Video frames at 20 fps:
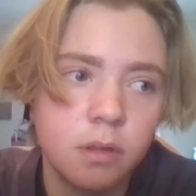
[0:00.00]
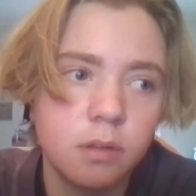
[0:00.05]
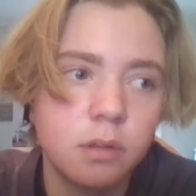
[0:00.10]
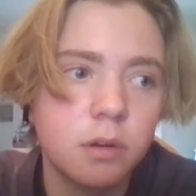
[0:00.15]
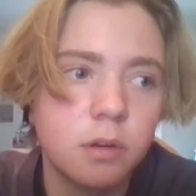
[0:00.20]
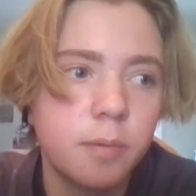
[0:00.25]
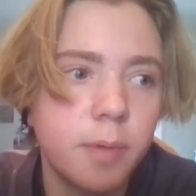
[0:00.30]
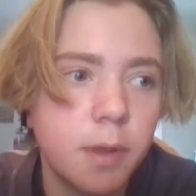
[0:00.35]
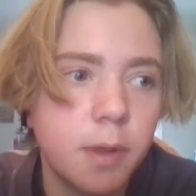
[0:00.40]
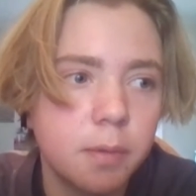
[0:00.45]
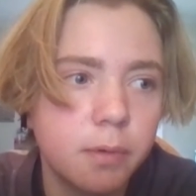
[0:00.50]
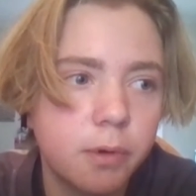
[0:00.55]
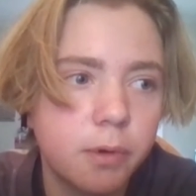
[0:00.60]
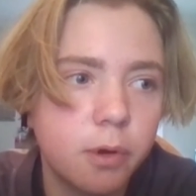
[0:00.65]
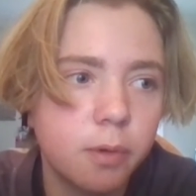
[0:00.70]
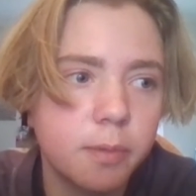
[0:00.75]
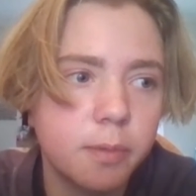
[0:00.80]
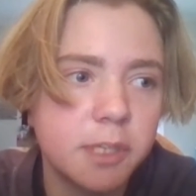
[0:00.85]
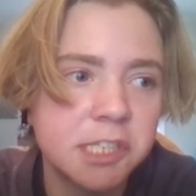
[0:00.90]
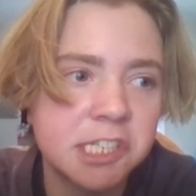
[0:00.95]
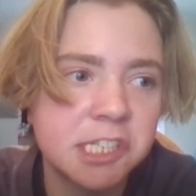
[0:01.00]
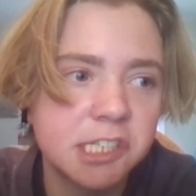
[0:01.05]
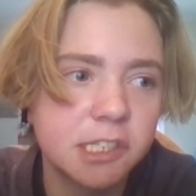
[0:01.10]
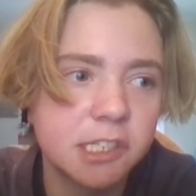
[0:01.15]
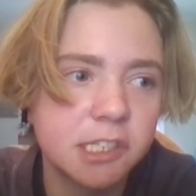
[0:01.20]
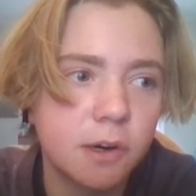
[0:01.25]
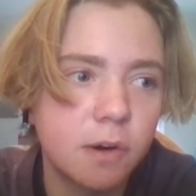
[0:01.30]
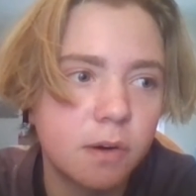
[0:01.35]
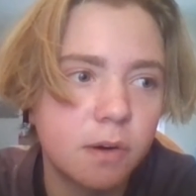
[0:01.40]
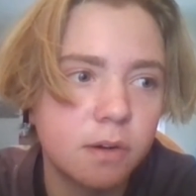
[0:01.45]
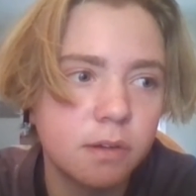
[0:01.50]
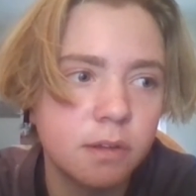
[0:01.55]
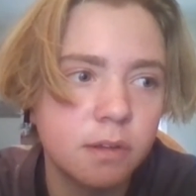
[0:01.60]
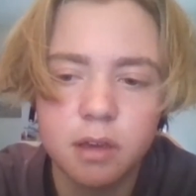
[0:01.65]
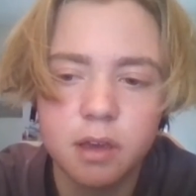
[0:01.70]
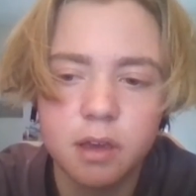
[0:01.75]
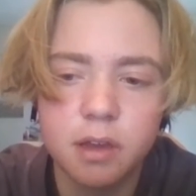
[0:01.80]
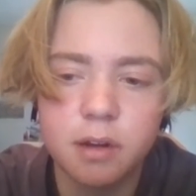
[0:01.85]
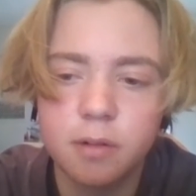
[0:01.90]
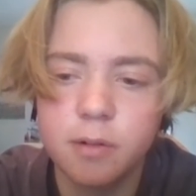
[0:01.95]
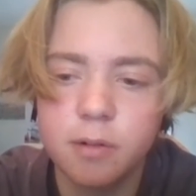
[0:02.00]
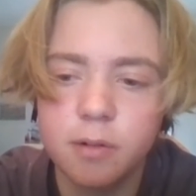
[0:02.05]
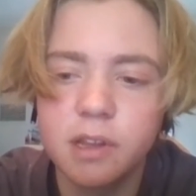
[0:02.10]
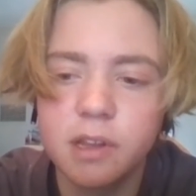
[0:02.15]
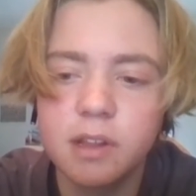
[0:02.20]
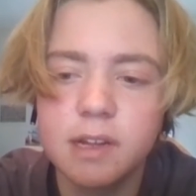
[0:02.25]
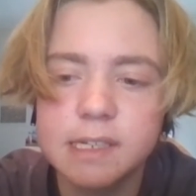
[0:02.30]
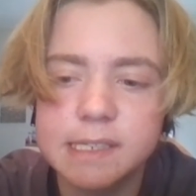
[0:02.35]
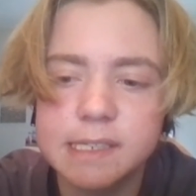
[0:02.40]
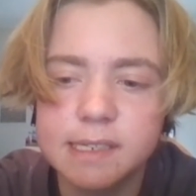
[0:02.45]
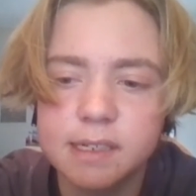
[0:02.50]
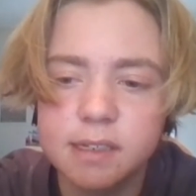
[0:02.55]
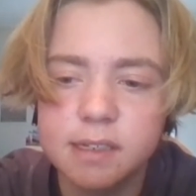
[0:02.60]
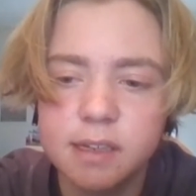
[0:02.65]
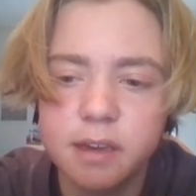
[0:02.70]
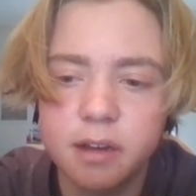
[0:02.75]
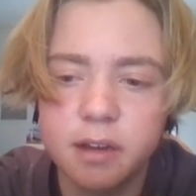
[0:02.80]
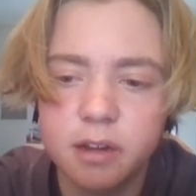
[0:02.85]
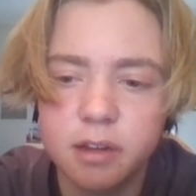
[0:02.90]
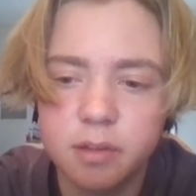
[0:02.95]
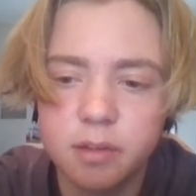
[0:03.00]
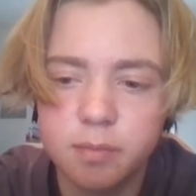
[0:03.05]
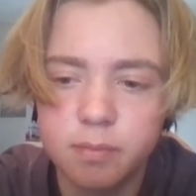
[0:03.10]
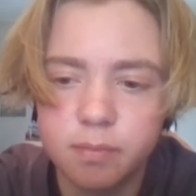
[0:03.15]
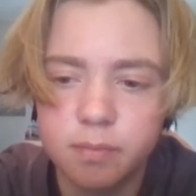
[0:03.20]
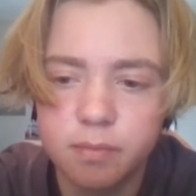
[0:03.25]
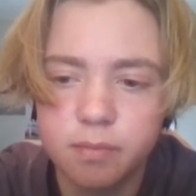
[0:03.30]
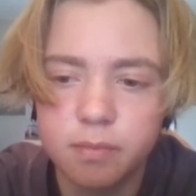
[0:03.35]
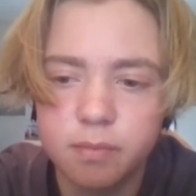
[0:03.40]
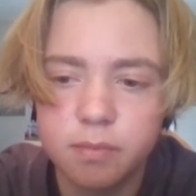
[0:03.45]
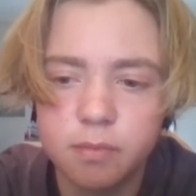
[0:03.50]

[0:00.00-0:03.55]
A lot of people call me strong, and I realize that yeah, I am